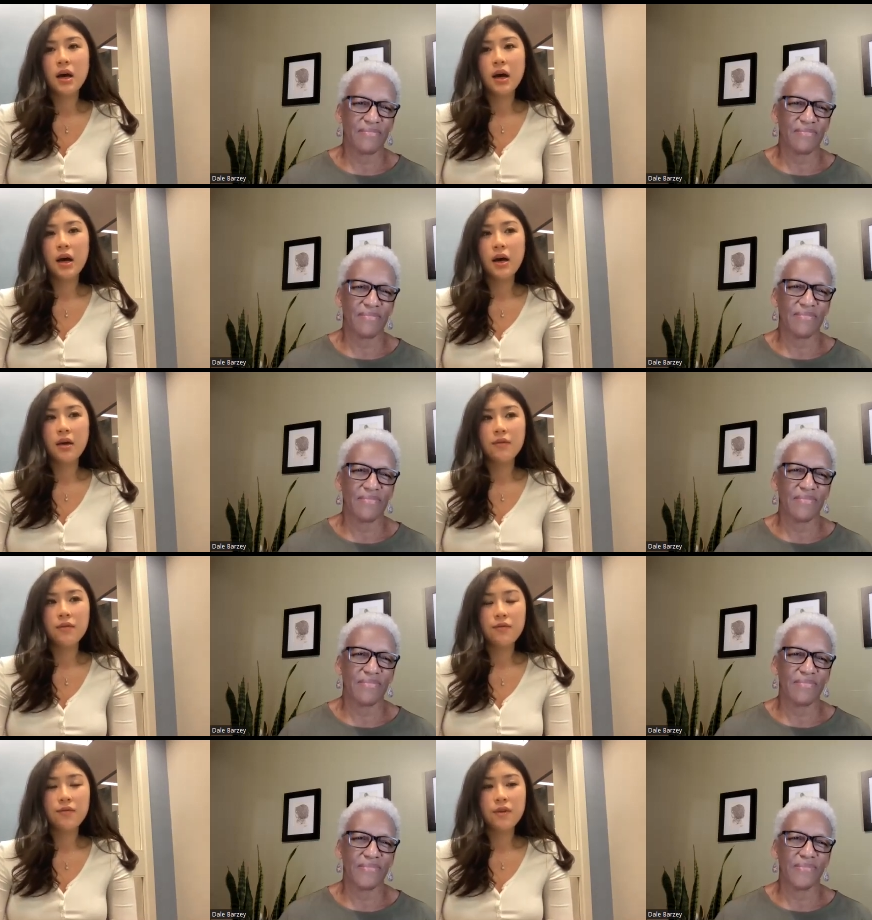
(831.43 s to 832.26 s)
Speaker 1: I
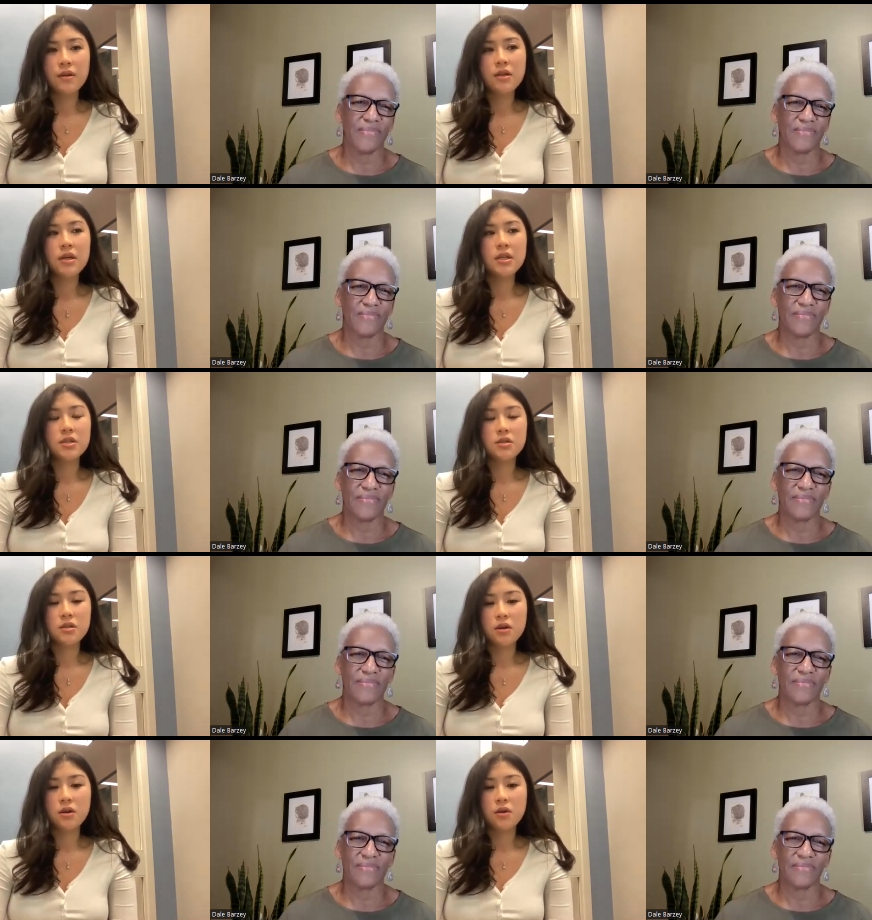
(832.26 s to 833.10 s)
feel as
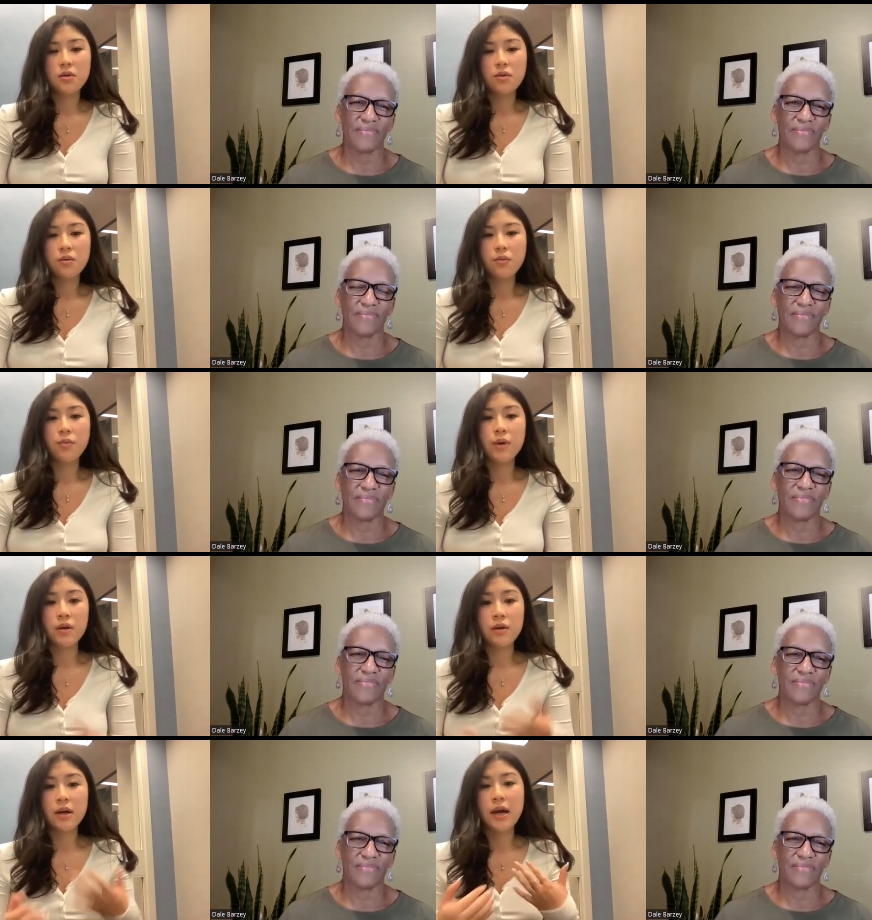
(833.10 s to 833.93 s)
though
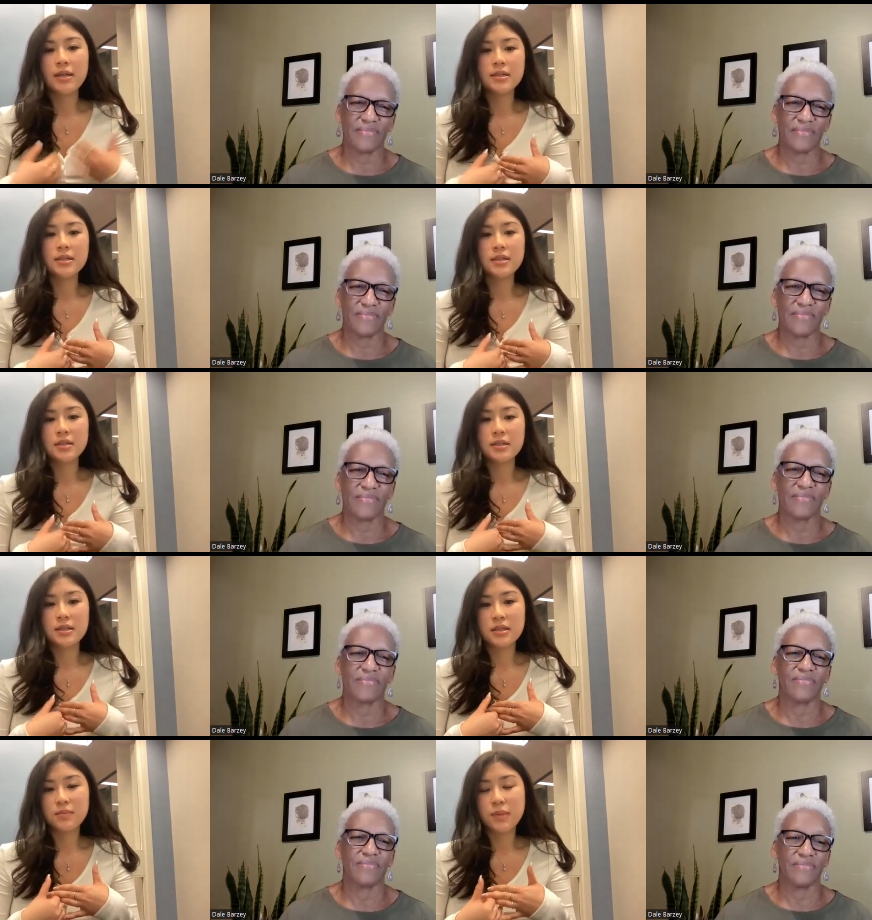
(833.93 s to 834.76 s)
we're hesitant
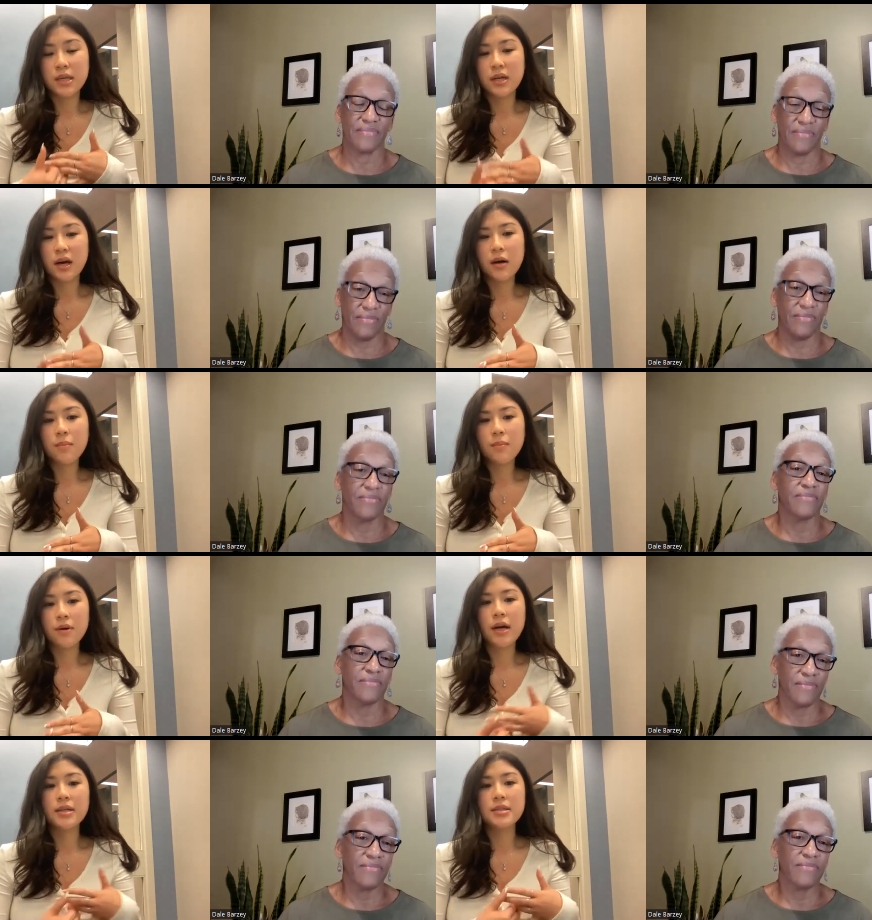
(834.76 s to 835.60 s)
to speak up
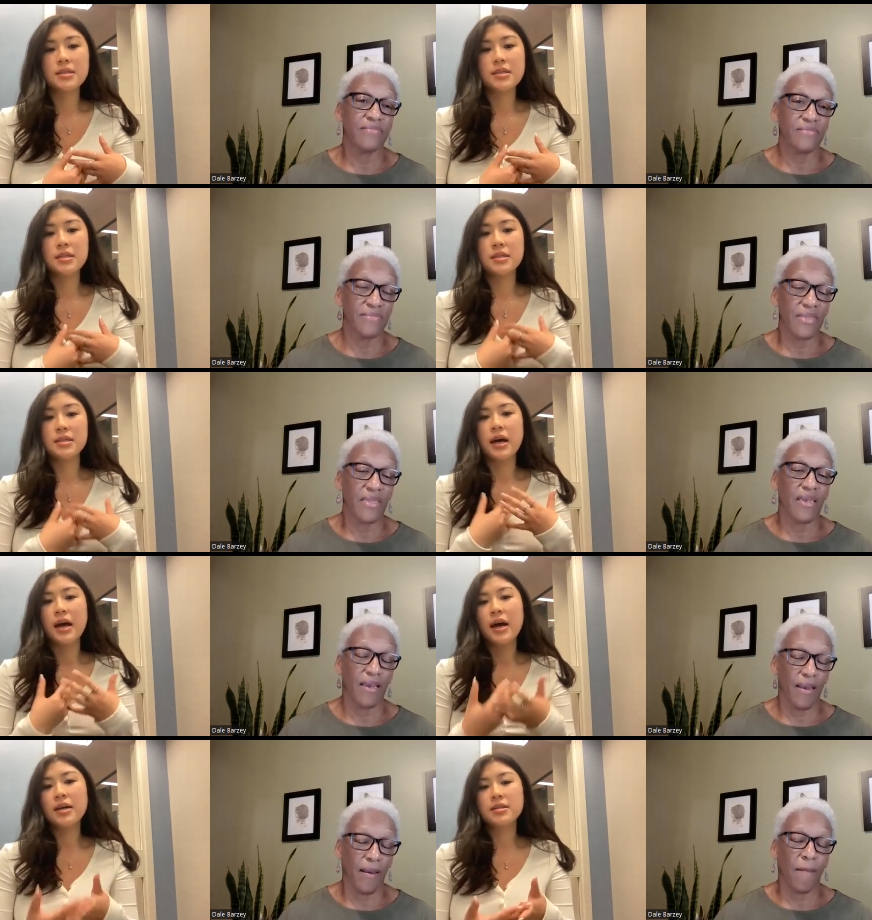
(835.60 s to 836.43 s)
or hesitant to
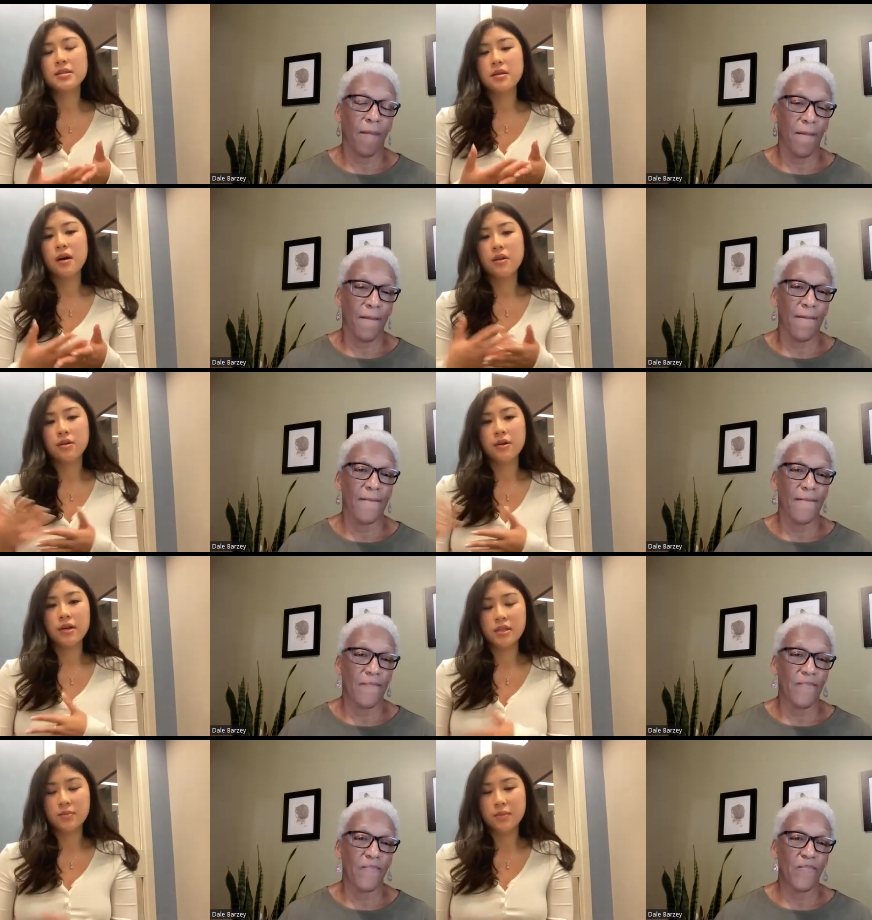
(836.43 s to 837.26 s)
ask other
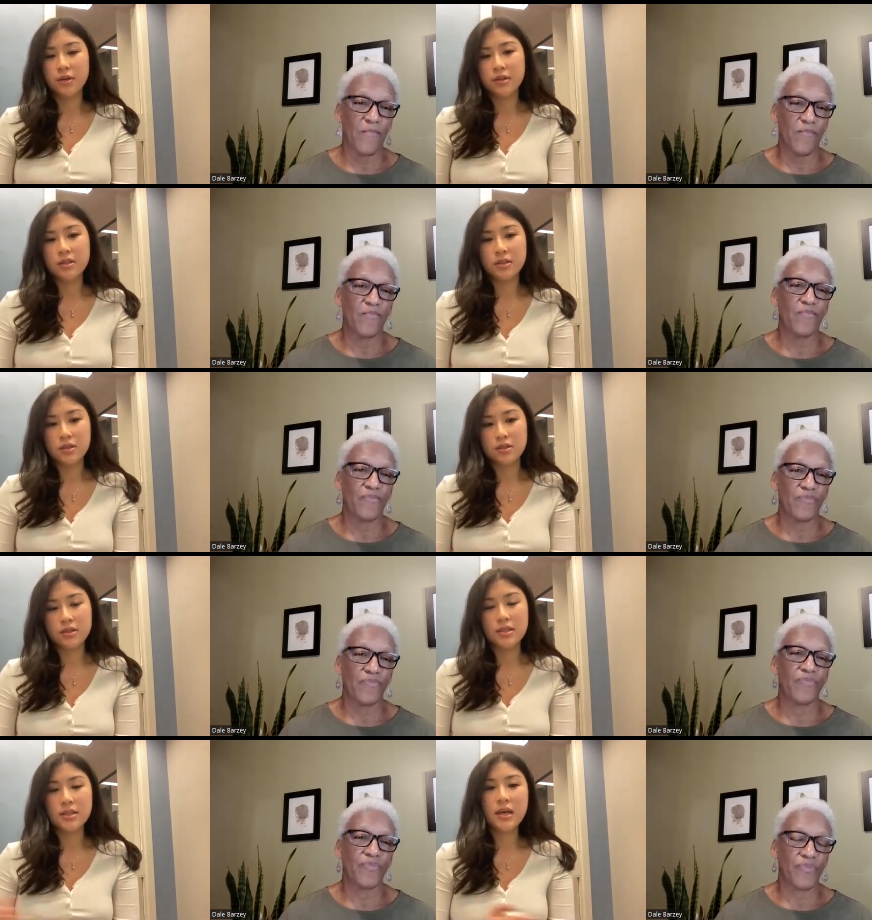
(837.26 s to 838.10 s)
experienced
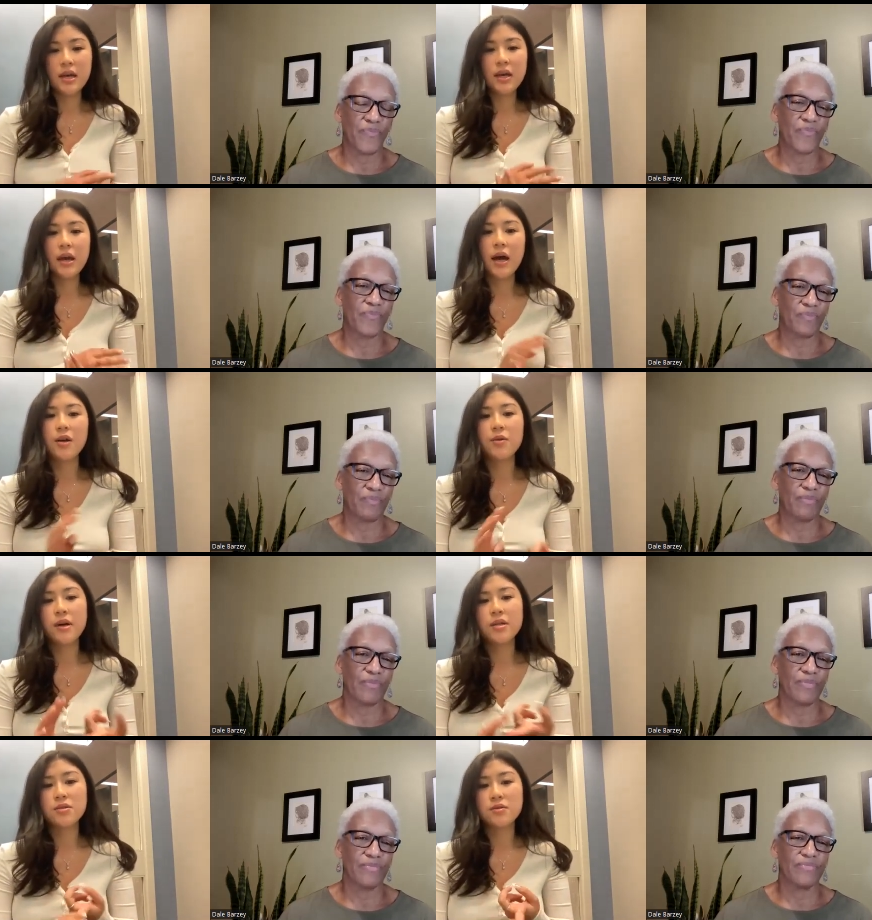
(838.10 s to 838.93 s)
nurses, hey, how do
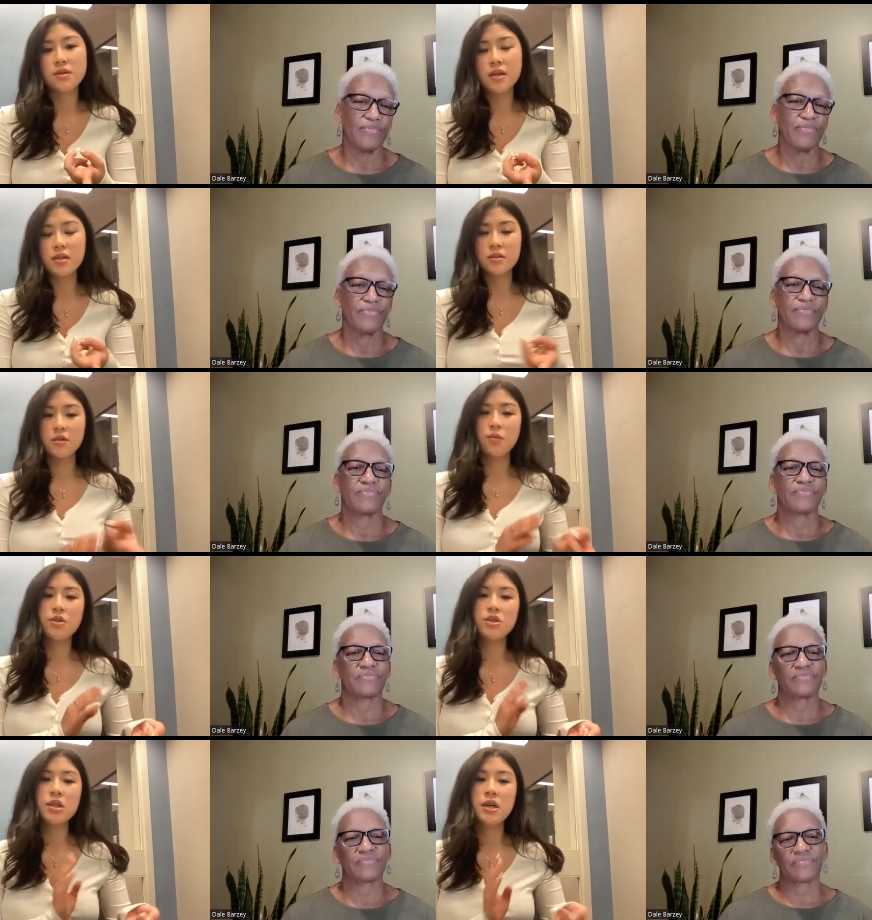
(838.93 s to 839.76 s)
I do this or
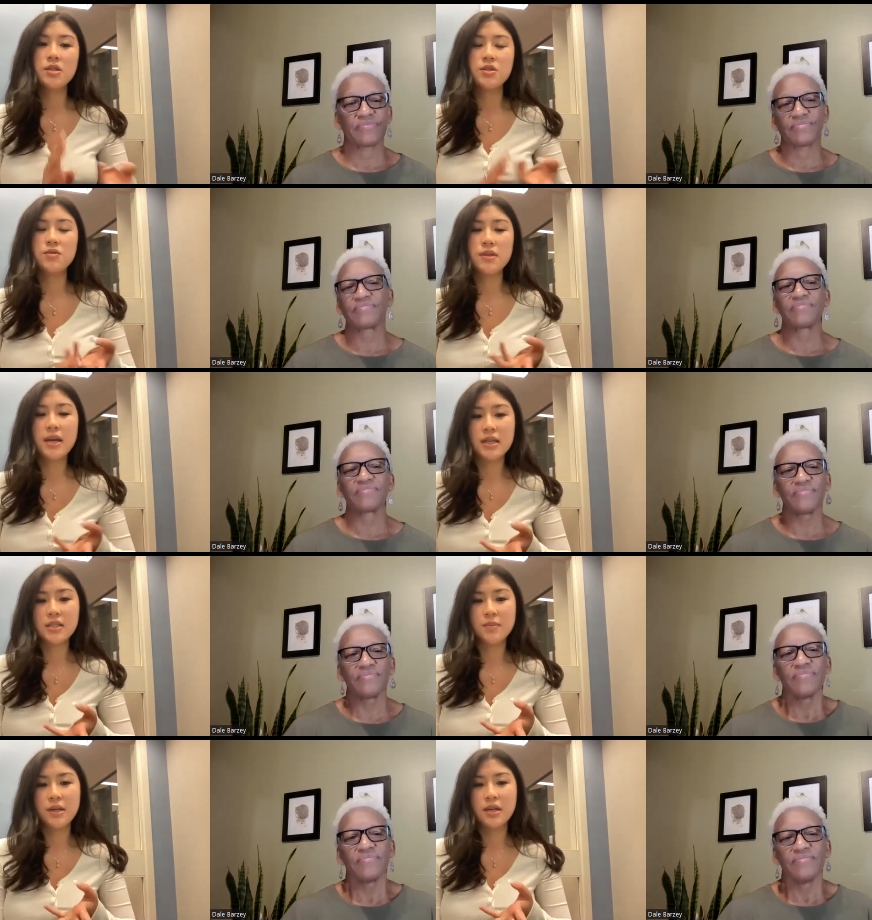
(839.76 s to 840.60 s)
what should I do
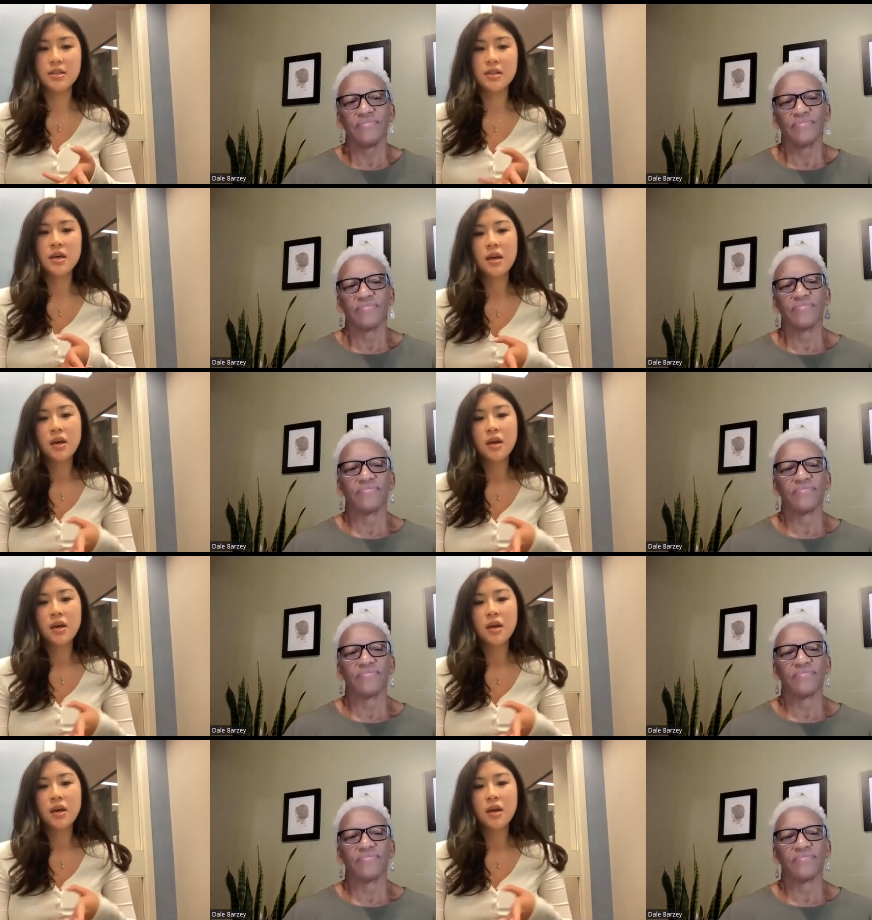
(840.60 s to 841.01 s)
next? Because